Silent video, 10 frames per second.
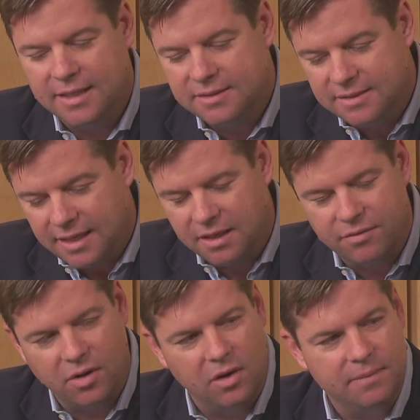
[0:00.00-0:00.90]
Second
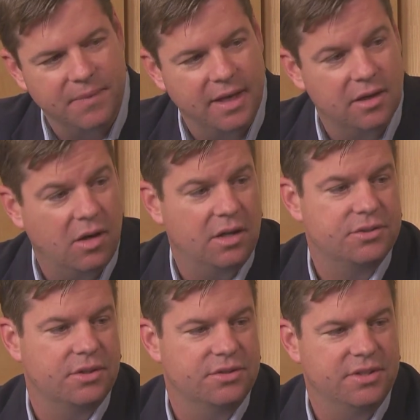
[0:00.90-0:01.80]
of all, it
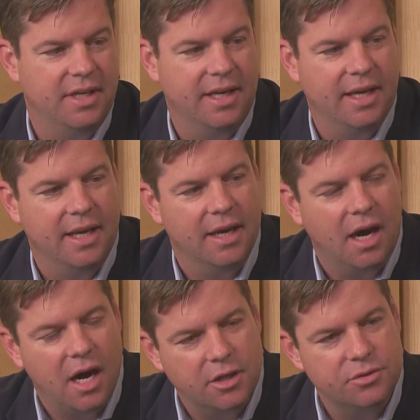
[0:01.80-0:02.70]
costs our city
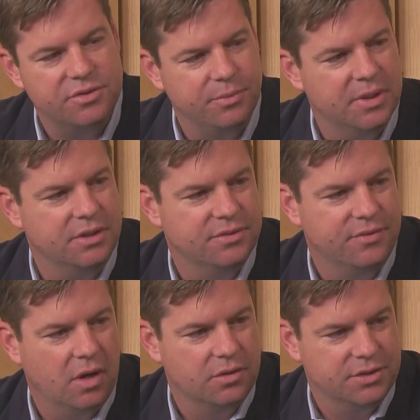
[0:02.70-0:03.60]
hundreds of millions of
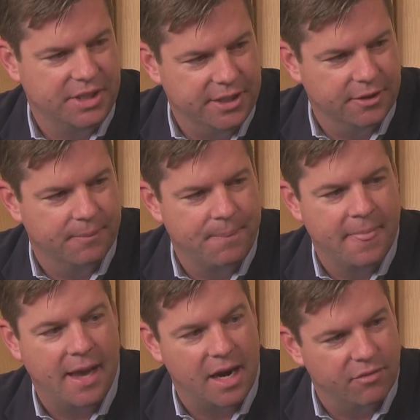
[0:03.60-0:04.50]
dollars a year
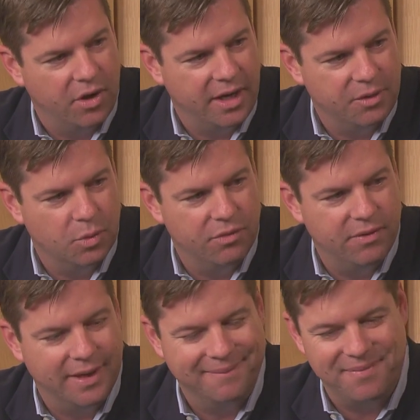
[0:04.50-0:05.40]
out of our annual
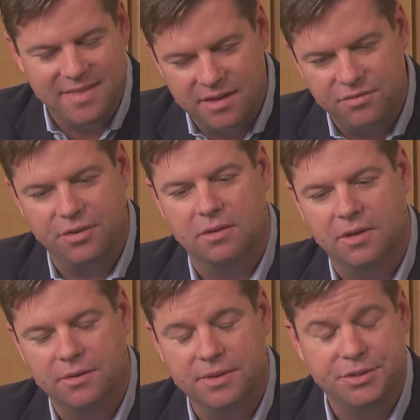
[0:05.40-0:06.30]
fund. This year
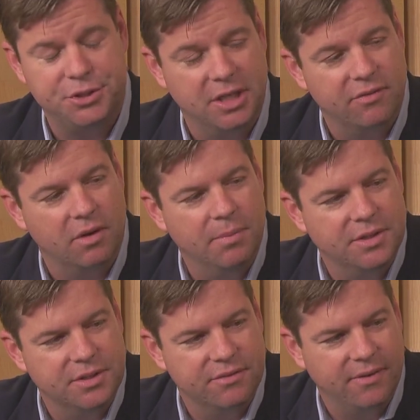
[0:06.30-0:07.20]
alone, as chair of our
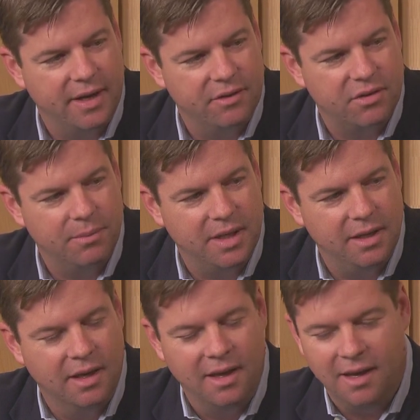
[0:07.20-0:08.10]
Budget and Finance
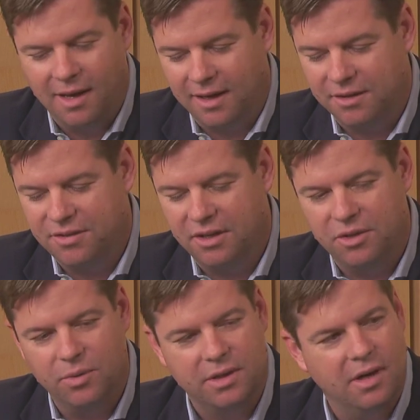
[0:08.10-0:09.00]
Committee, I can tell
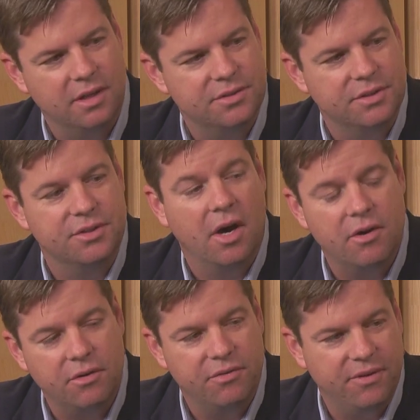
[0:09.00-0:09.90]
you it cost us
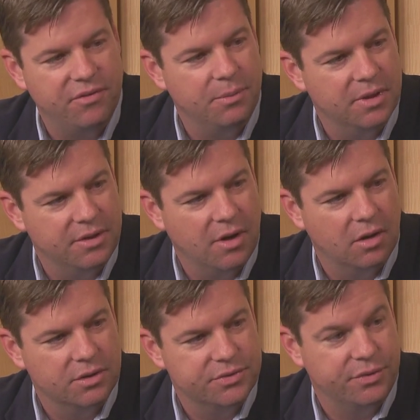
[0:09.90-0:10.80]
$150 million
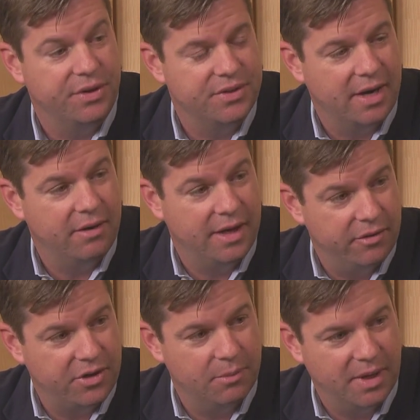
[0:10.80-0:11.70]
for retiree
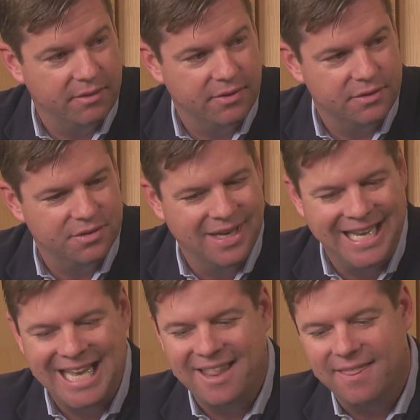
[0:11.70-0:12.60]
healthcare benefits.
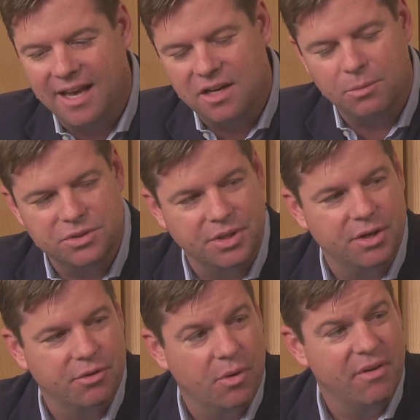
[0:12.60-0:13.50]
That is going
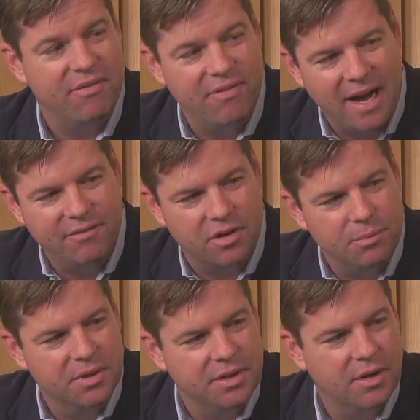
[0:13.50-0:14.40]
to grow to $500
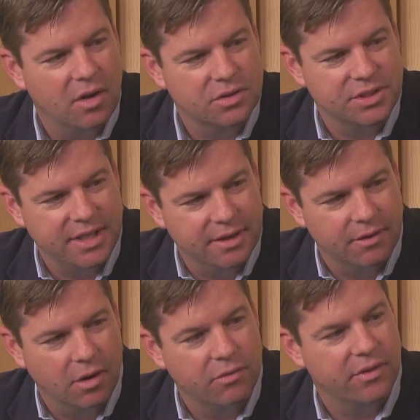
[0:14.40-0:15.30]
million a
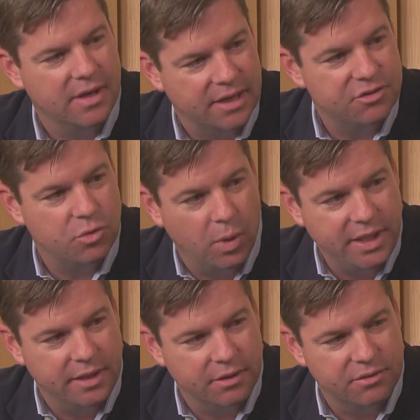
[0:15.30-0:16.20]
year over the next
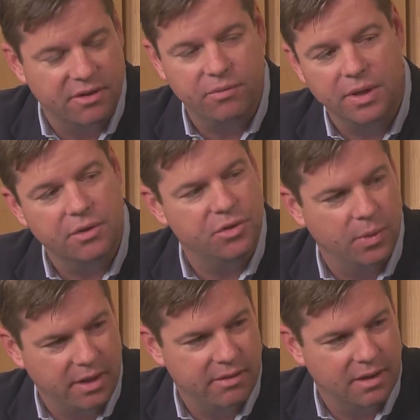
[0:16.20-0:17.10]
20 years if we don't do
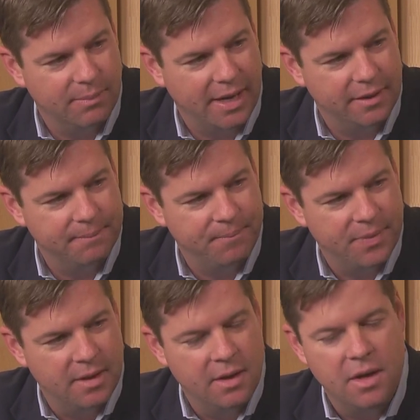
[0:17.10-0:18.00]
anything about it.
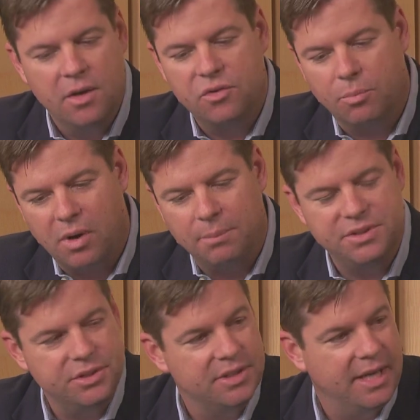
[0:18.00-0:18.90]
So
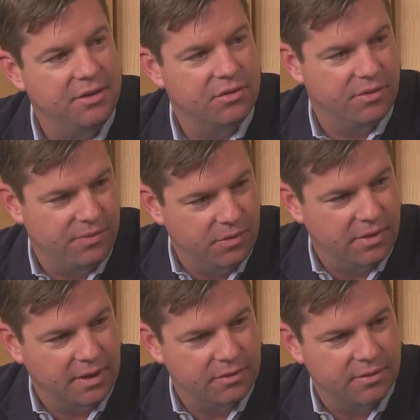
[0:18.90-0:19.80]
Proposition A does a few
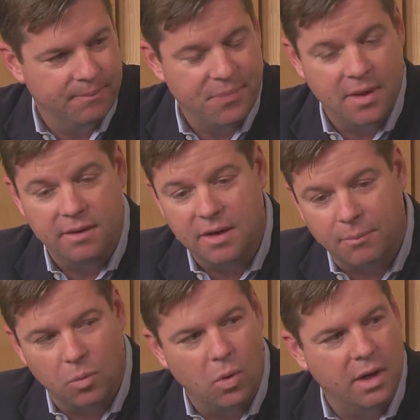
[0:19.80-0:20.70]
things.
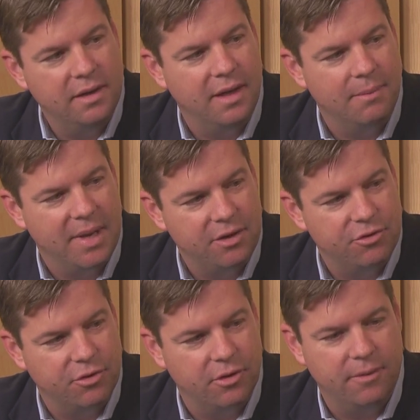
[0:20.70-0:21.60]
Number one, it makes
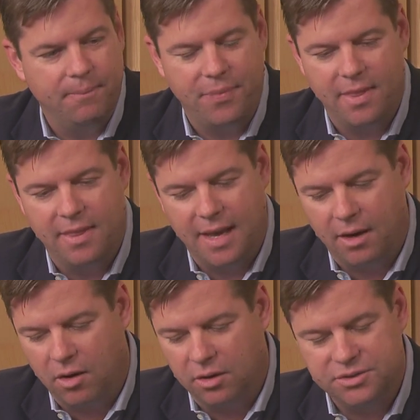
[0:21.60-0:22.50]
sure
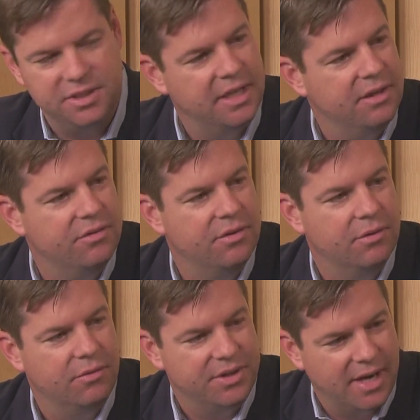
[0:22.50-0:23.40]
that our city's
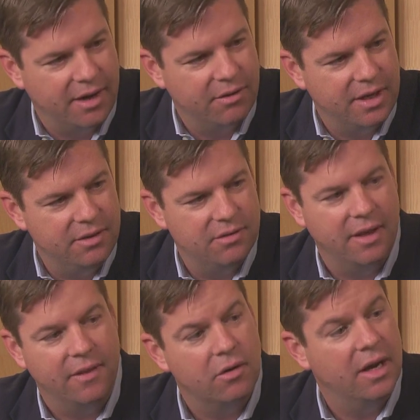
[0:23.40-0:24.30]
retirees
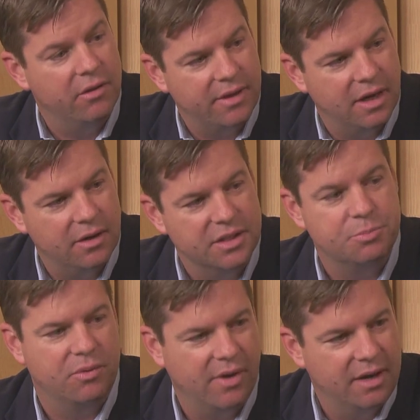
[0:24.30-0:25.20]
and their healthcare is
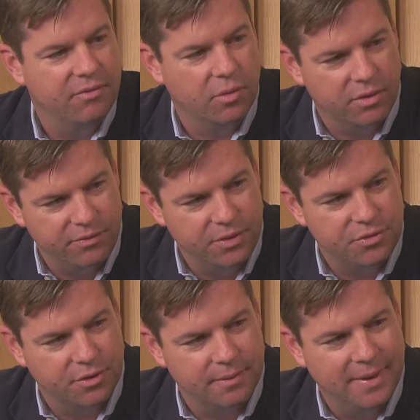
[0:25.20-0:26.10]
provided for in the
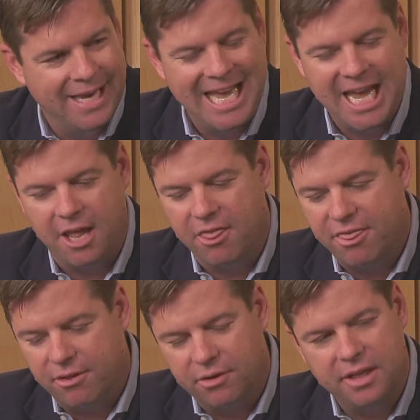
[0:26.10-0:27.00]
future. In
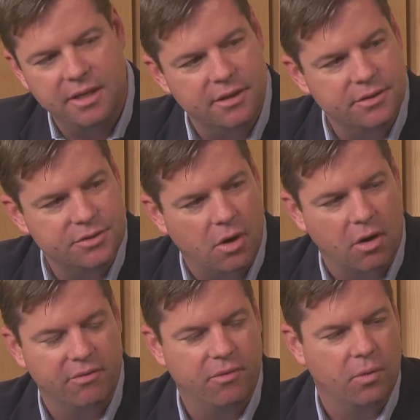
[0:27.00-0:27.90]
30 years,
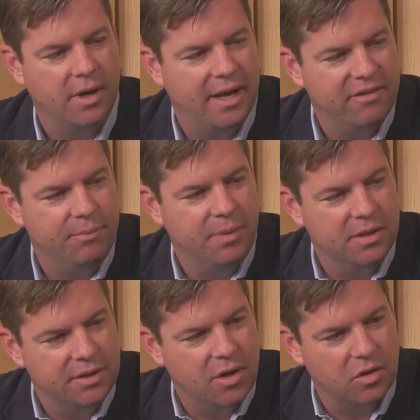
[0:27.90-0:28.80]
our $4.5
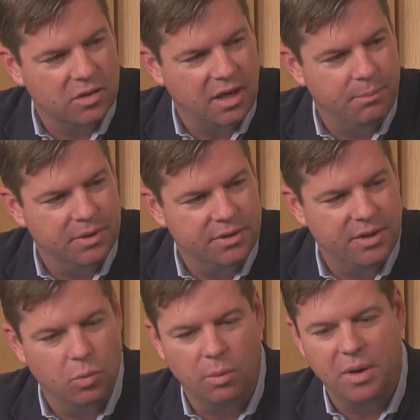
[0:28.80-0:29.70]
billion
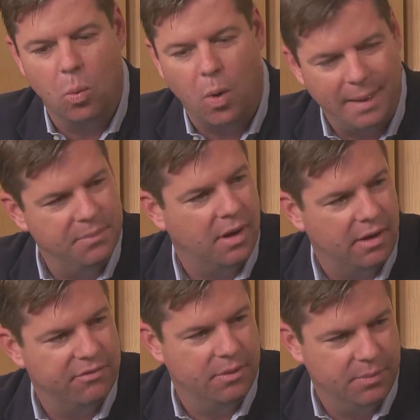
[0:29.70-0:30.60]
liability will be wiped
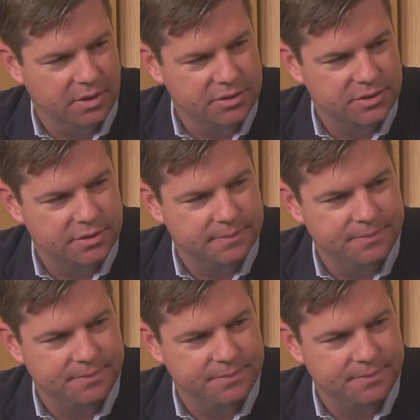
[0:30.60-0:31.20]
off the books.